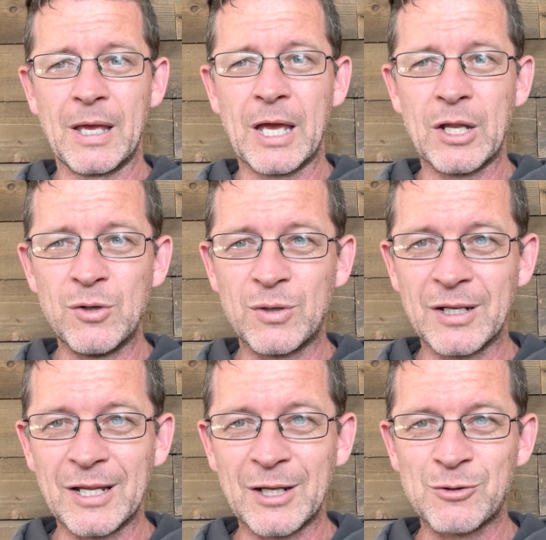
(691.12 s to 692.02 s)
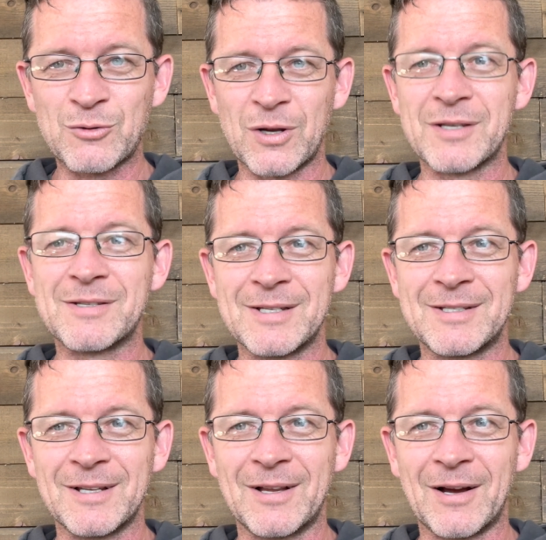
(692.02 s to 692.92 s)
and you can entrust it
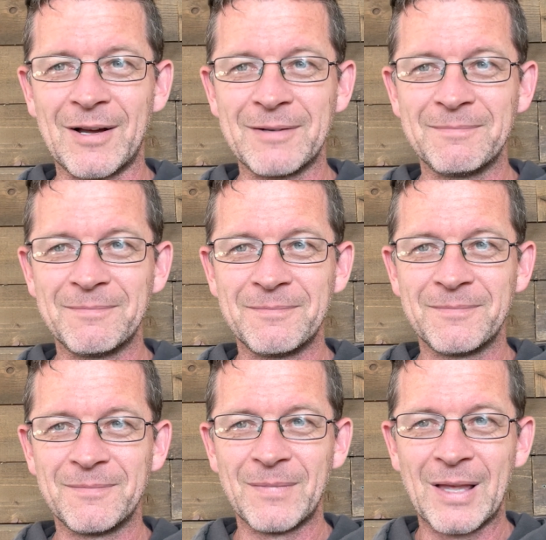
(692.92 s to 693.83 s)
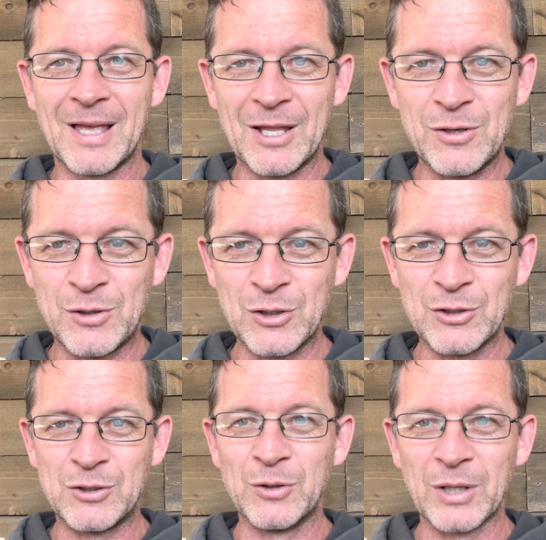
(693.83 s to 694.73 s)
to God. And you can
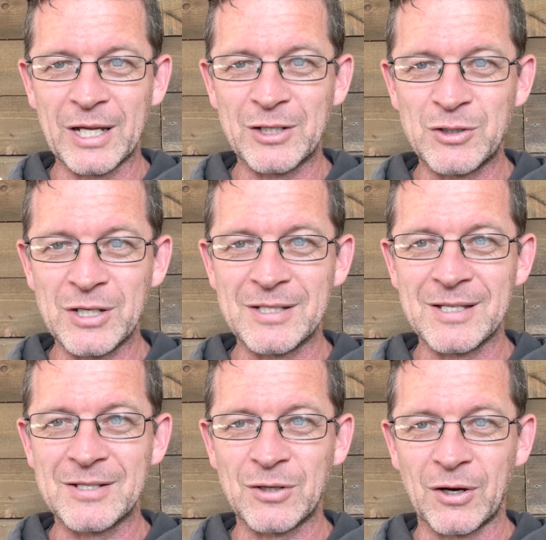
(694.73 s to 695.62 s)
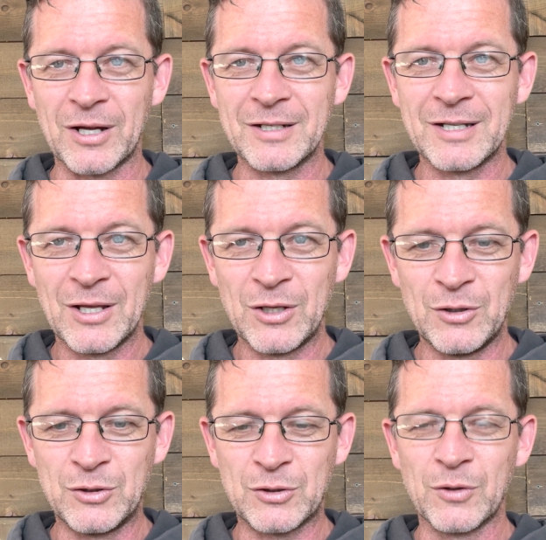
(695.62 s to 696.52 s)
do like Jesus taught.
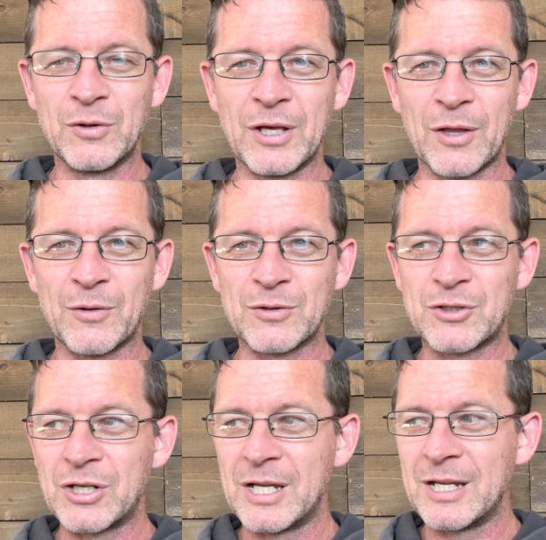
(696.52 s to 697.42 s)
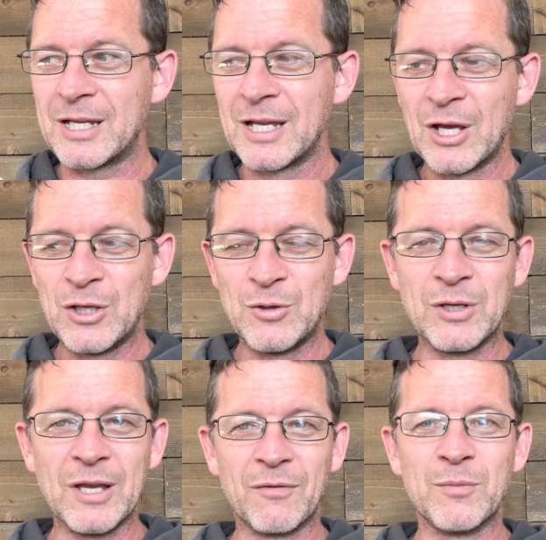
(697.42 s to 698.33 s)
You turn the other cheek, you
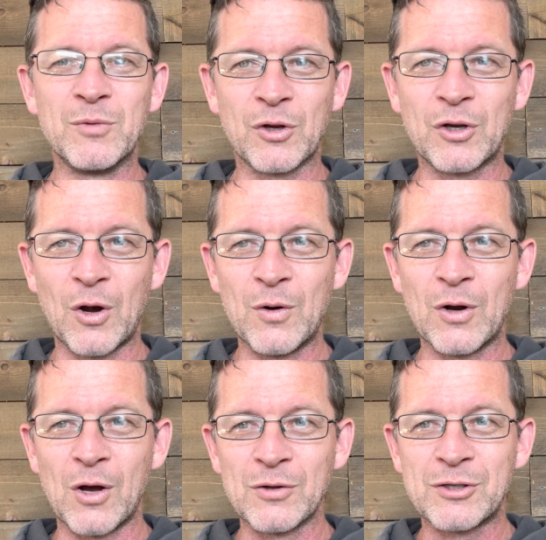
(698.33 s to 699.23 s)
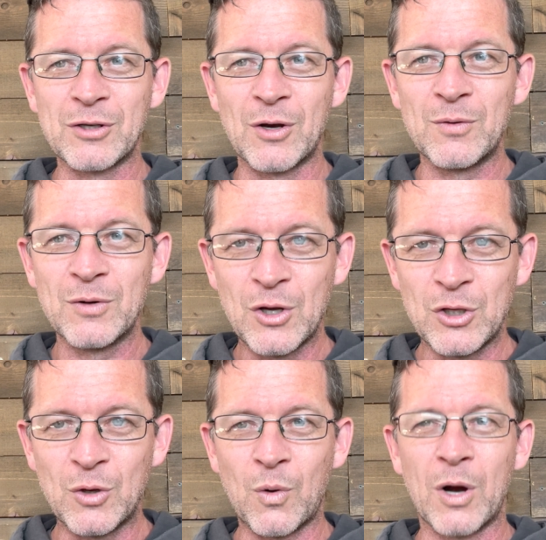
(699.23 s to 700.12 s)
give them your coat also,
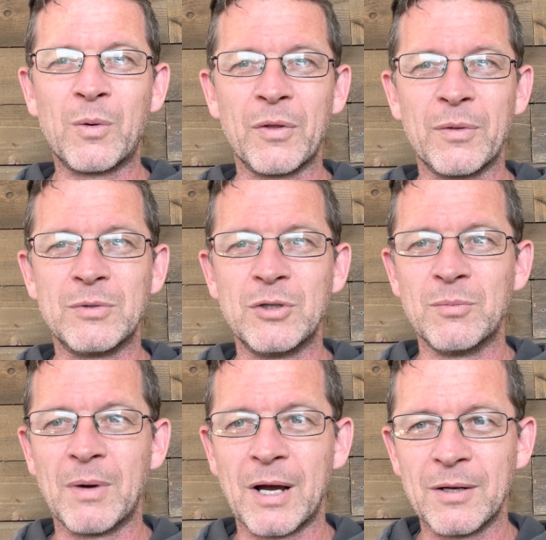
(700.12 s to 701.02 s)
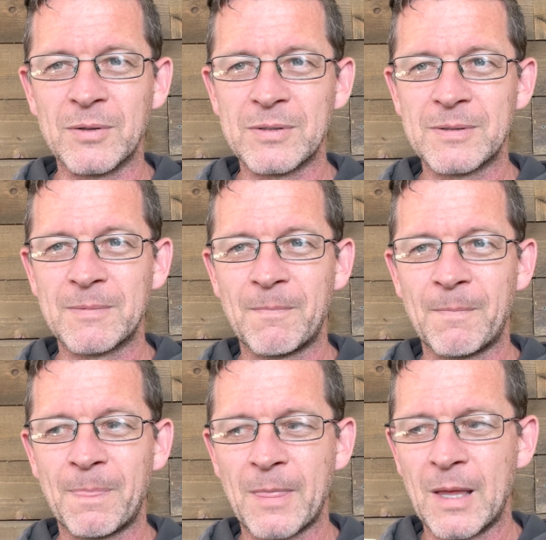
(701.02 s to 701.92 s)
you walk with them 2 miles.
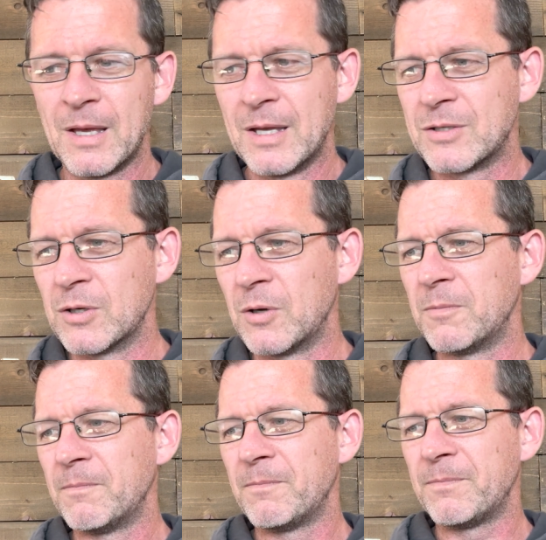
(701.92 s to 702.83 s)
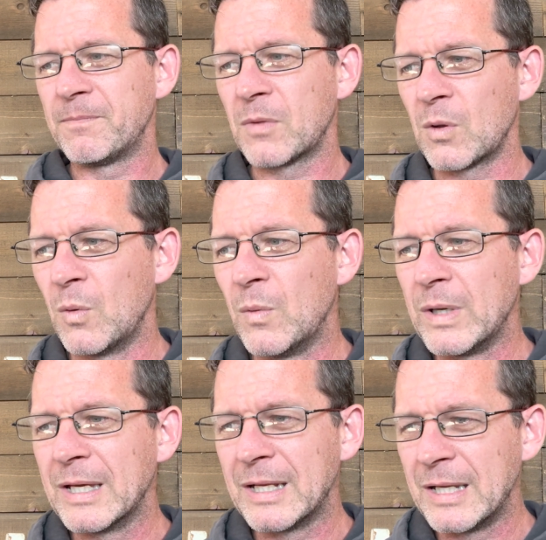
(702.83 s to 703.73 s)
So when we
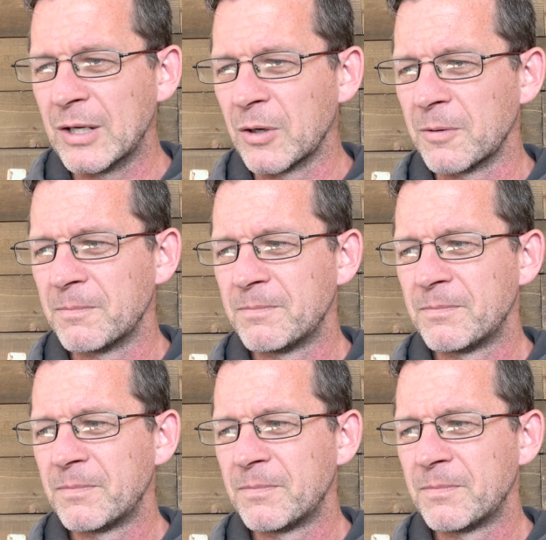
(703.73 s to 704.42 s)
get here,